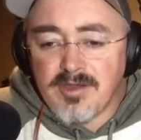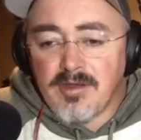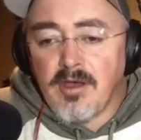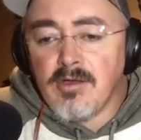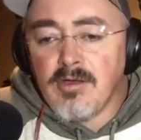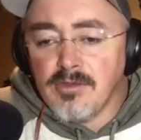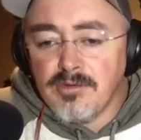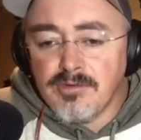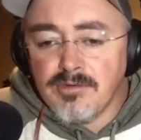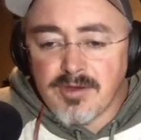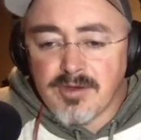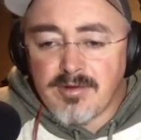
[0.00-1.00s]
And all
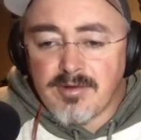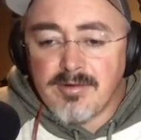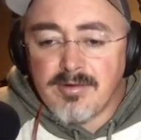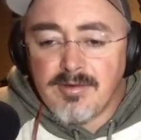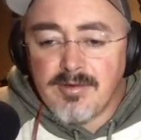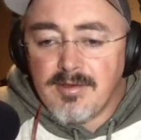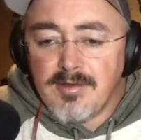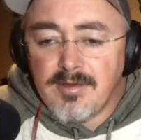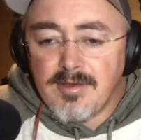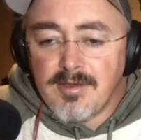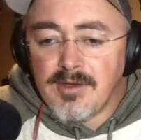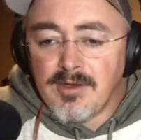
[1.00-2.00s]
loons are,
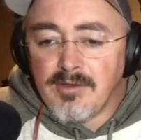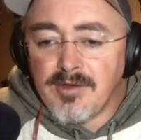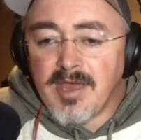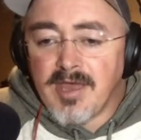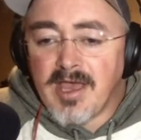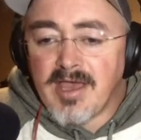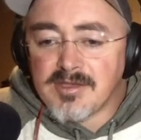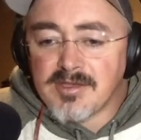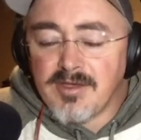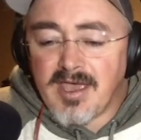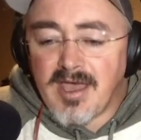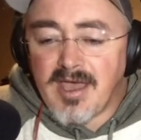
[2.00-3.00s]
you know, they're nice to
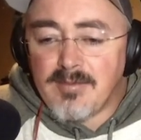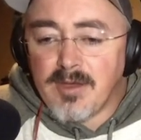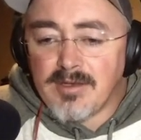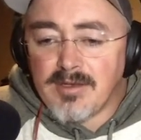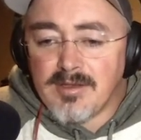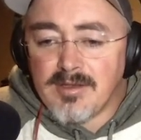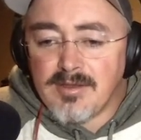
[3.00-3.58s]
look at, but